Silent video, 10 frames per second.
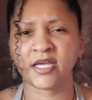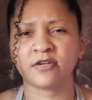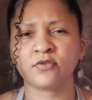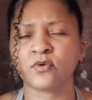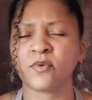I
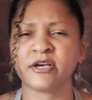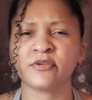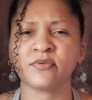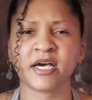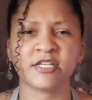don't know why
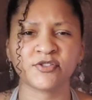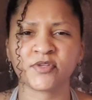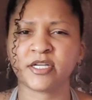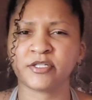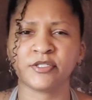you guys
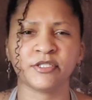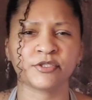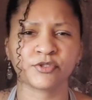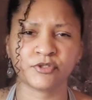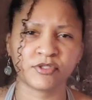try to
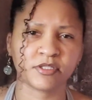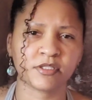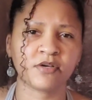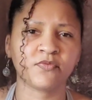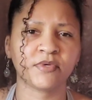insert
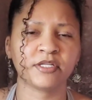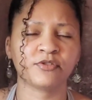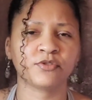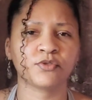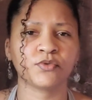yourself
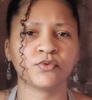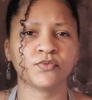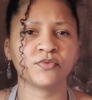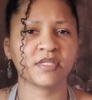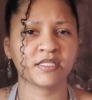
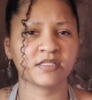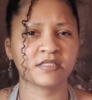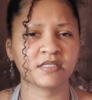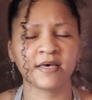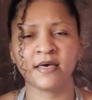into
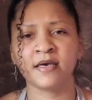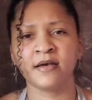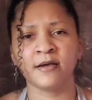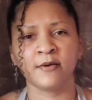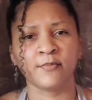this
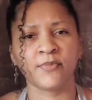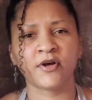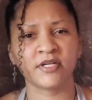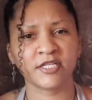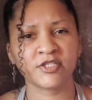
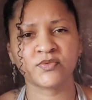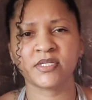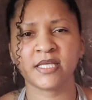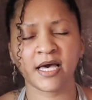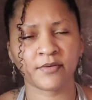part of history
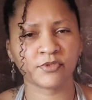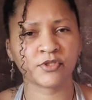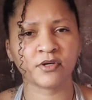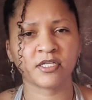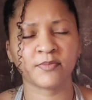that I was
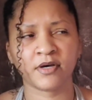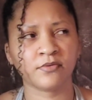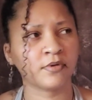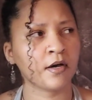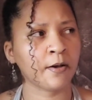talking about.